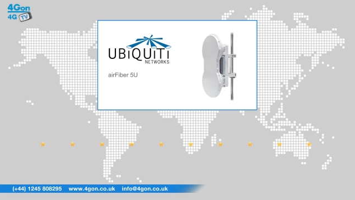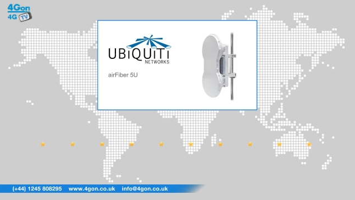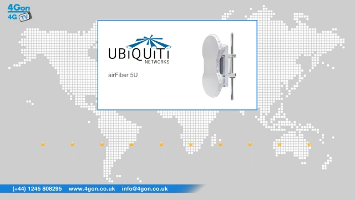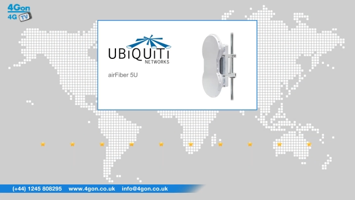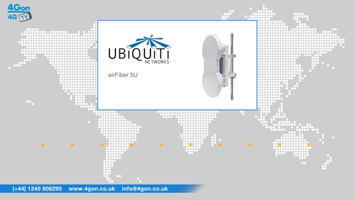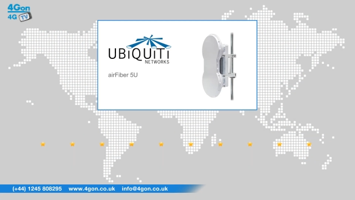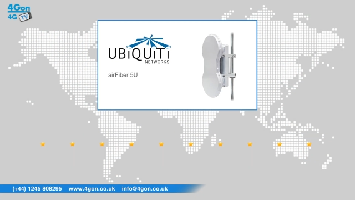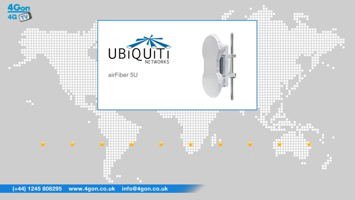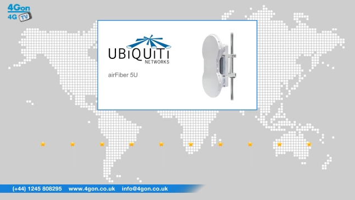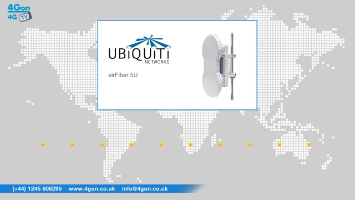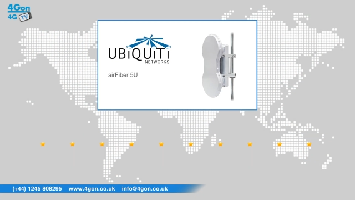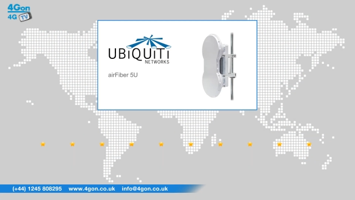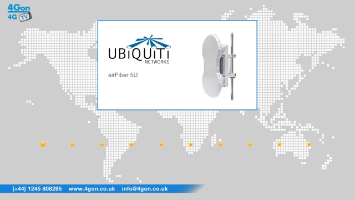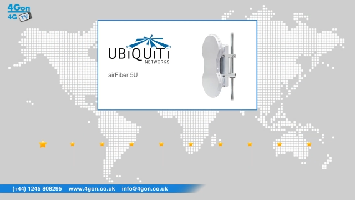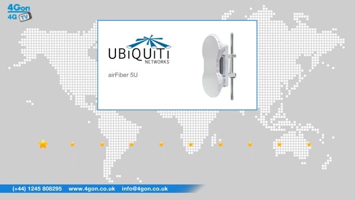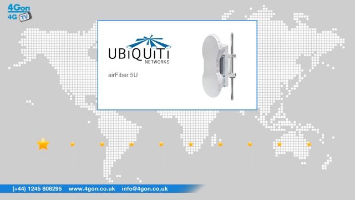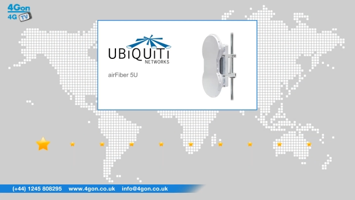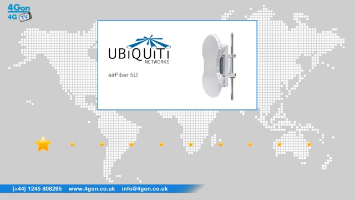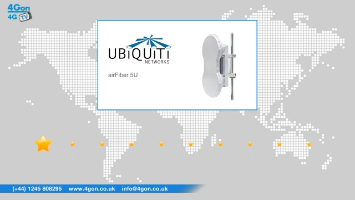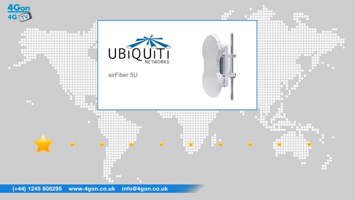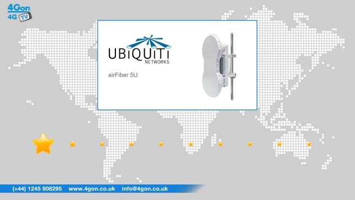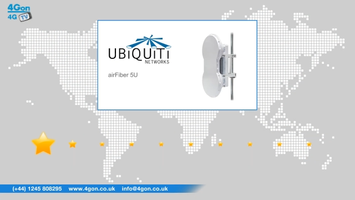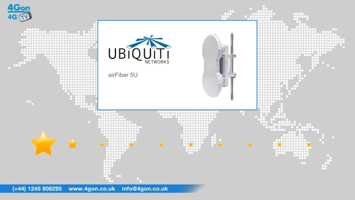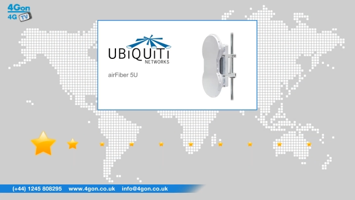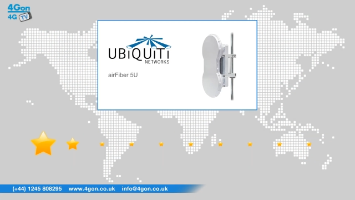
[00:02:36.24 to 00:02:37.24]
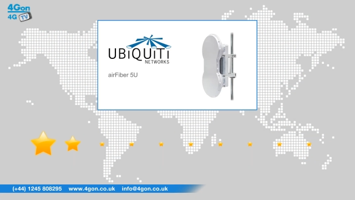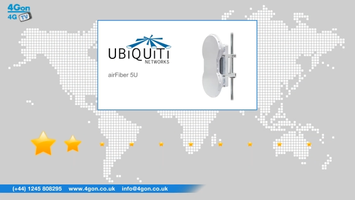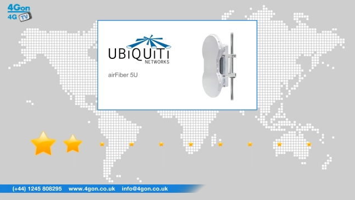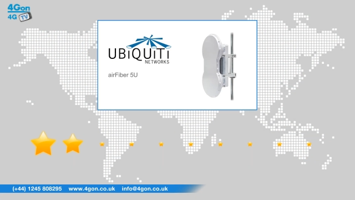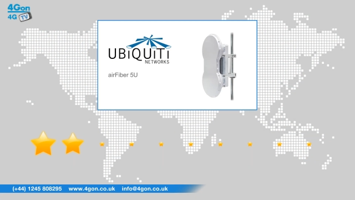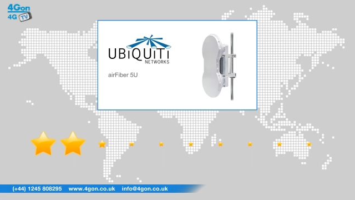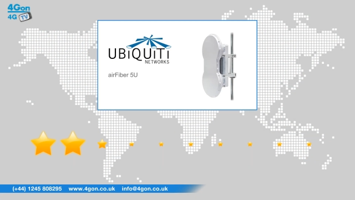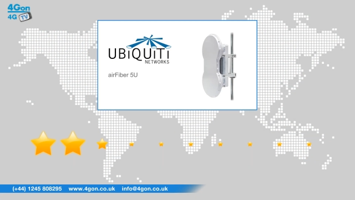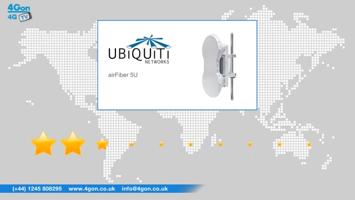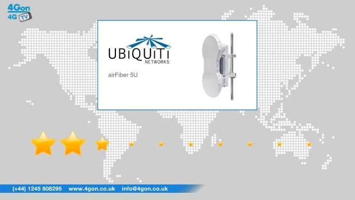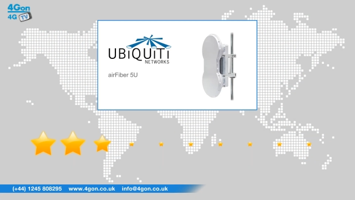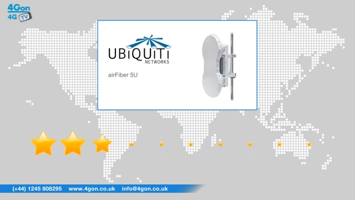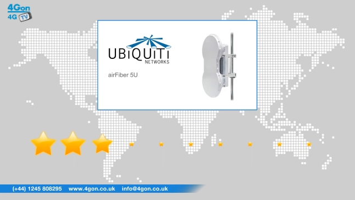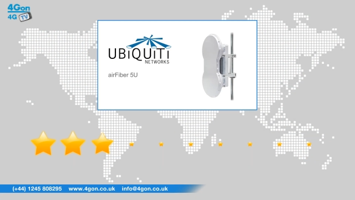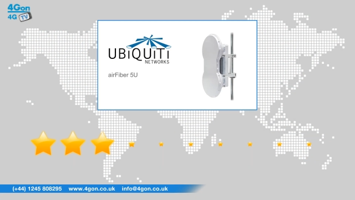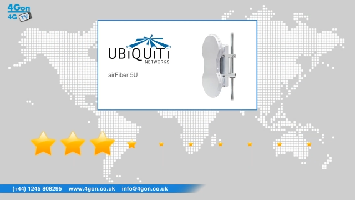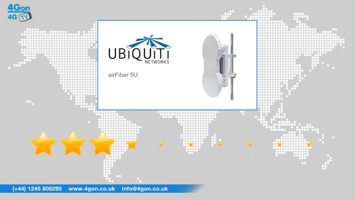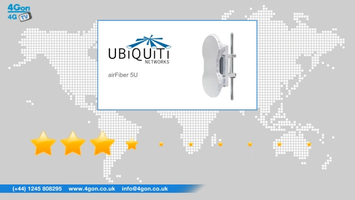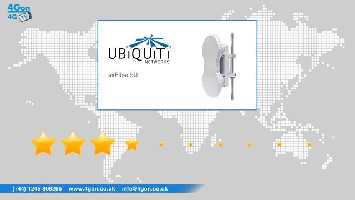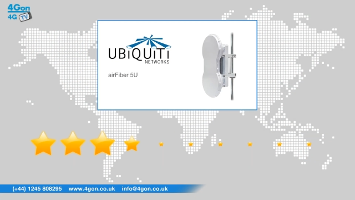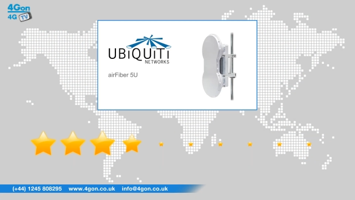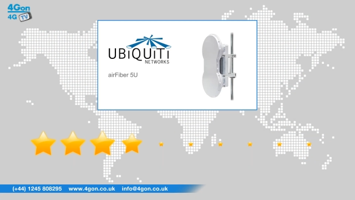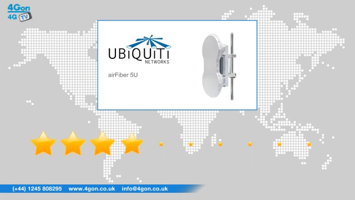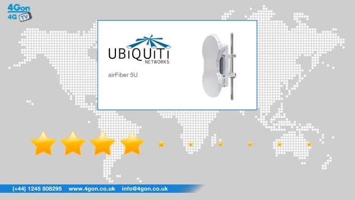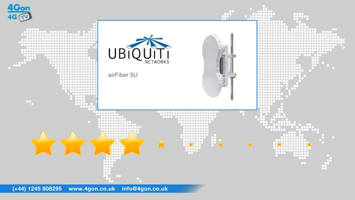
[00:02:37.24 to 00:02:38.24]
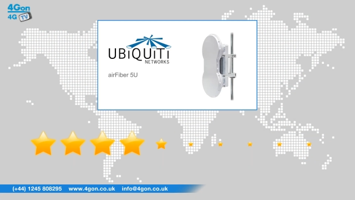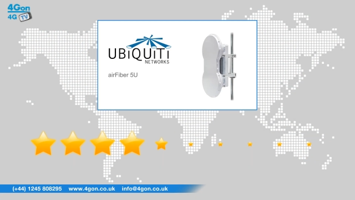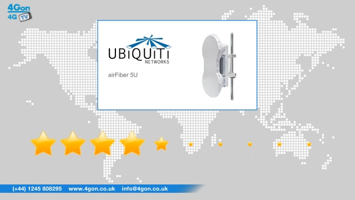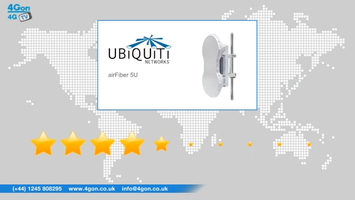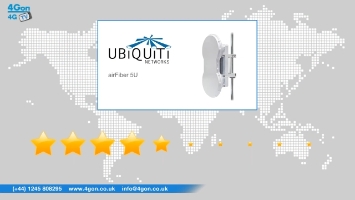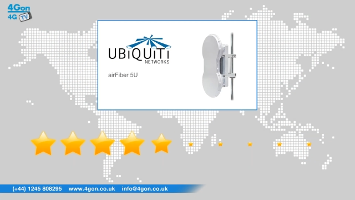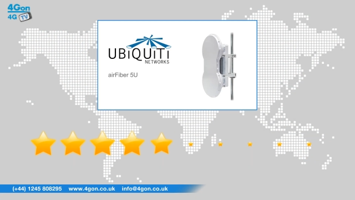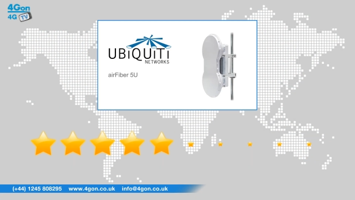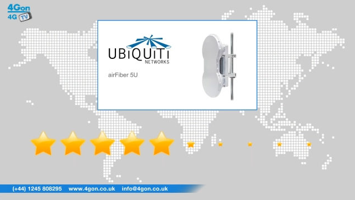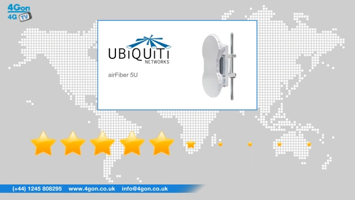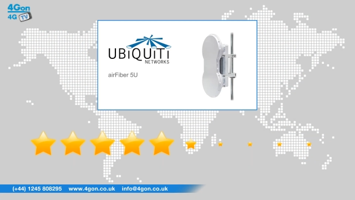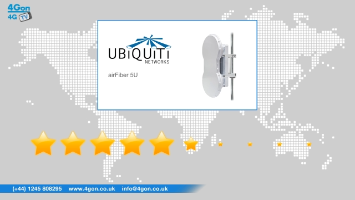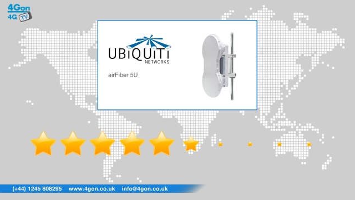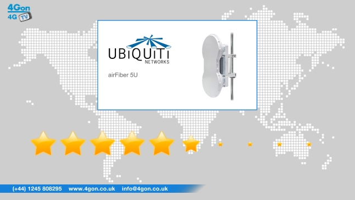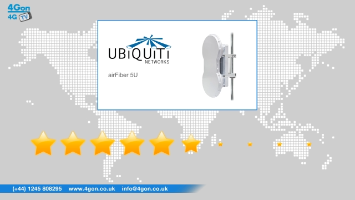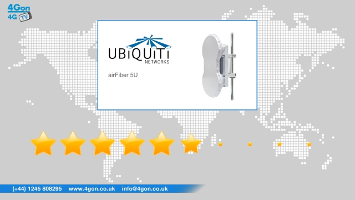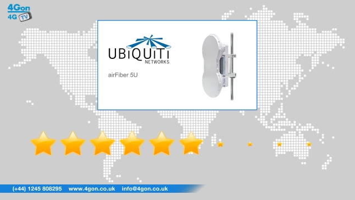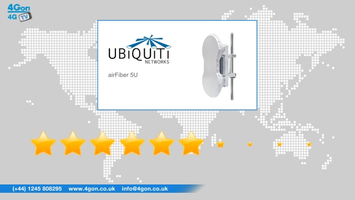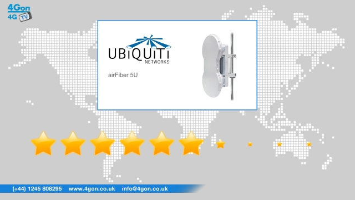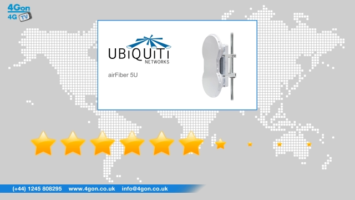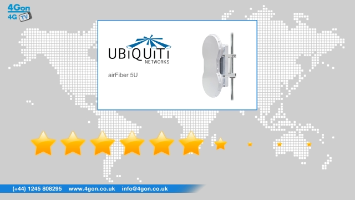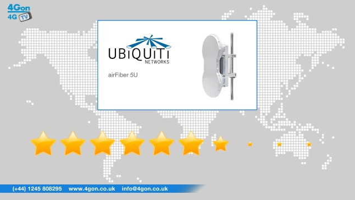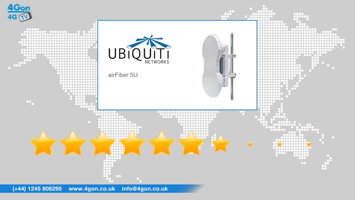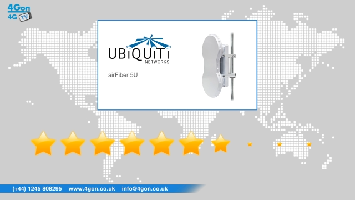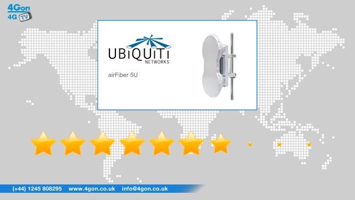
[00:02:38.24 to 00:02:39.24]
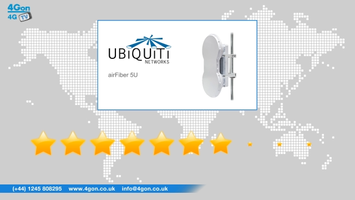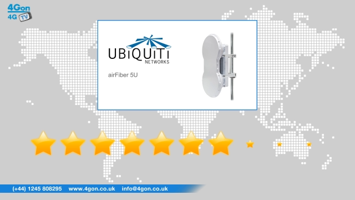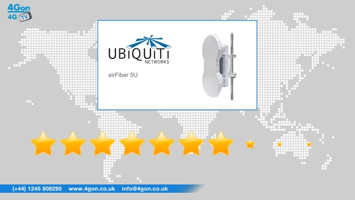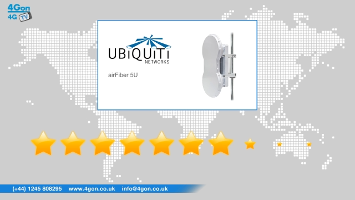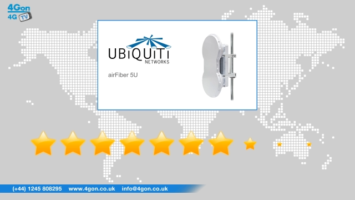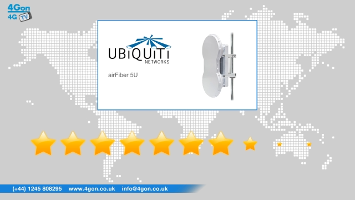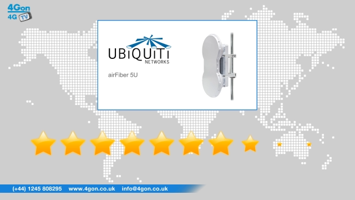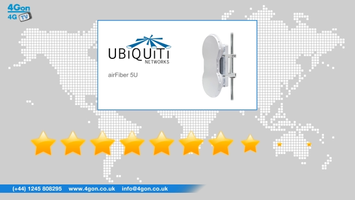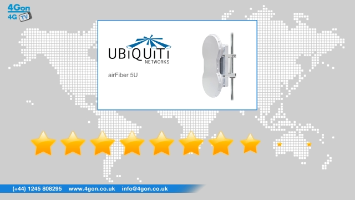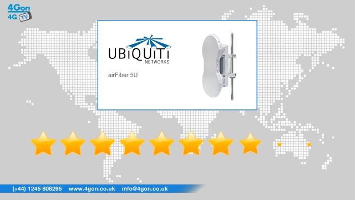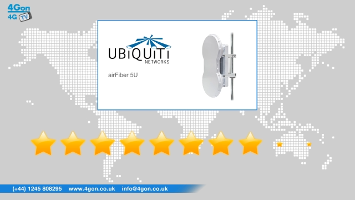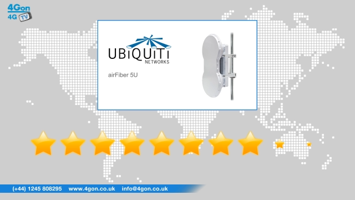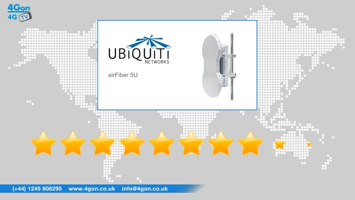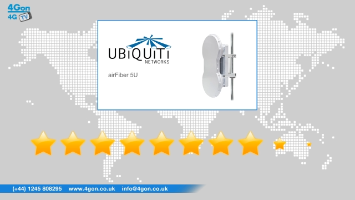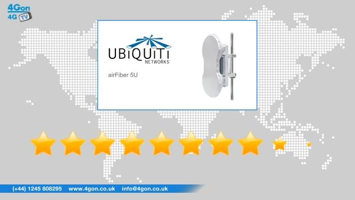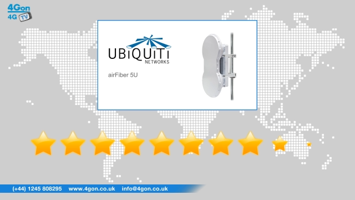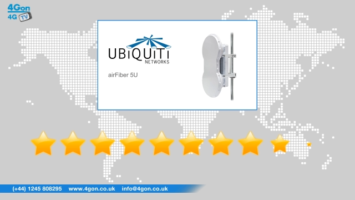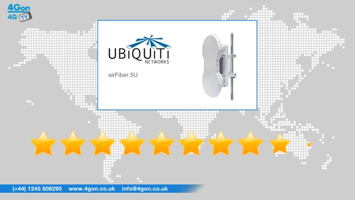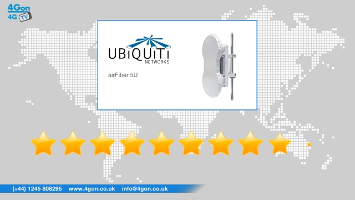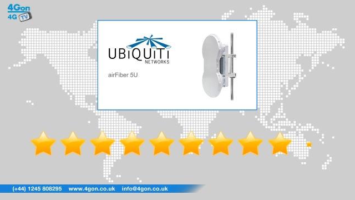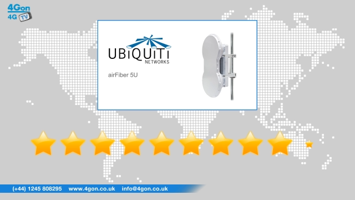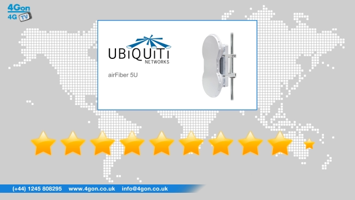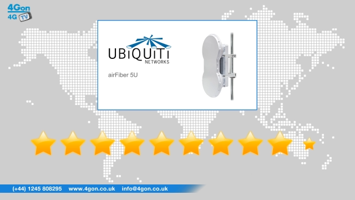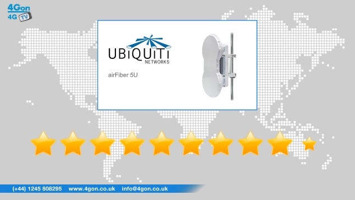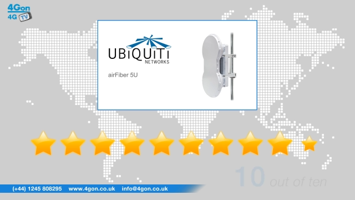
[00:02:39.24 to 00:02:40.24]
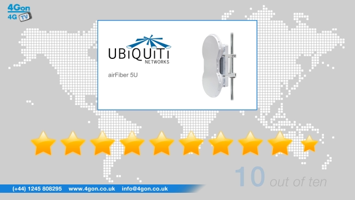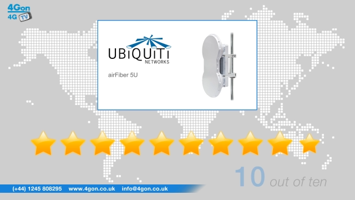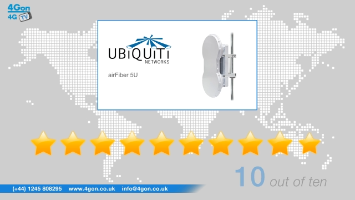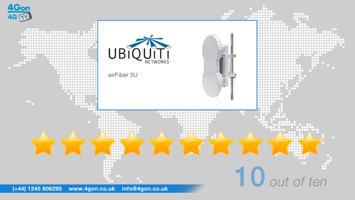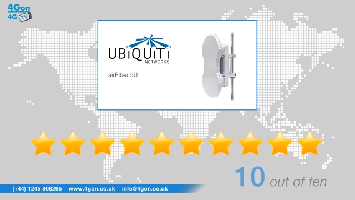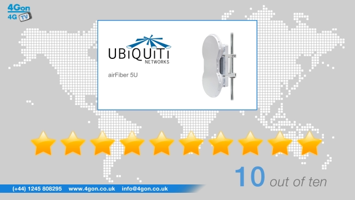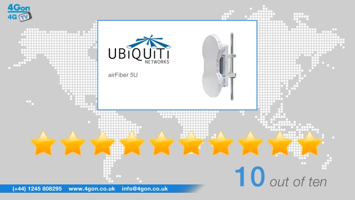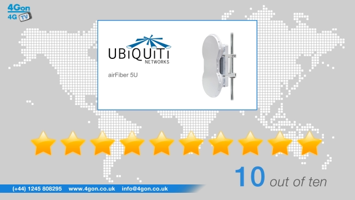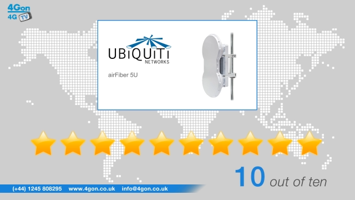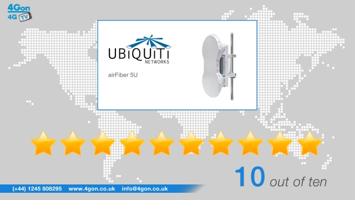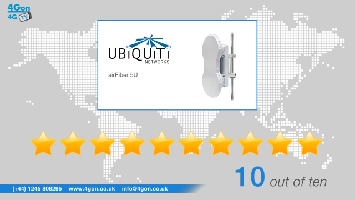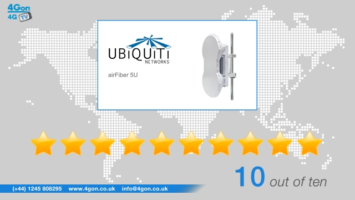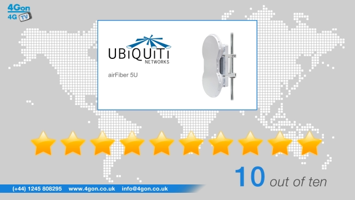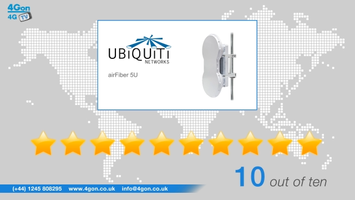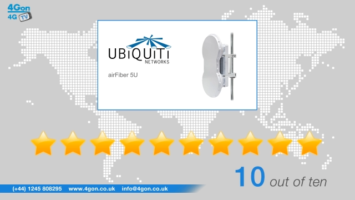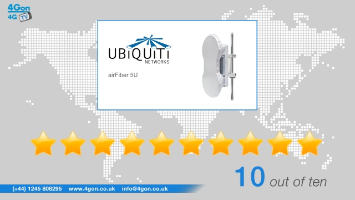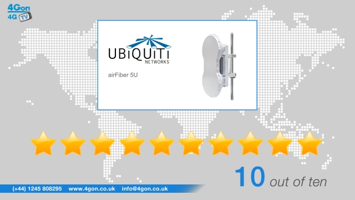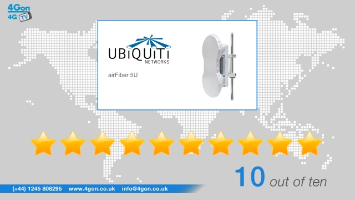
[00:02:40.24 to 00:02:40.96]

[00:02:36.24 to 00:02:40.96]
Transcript: [unreadable: no face in view]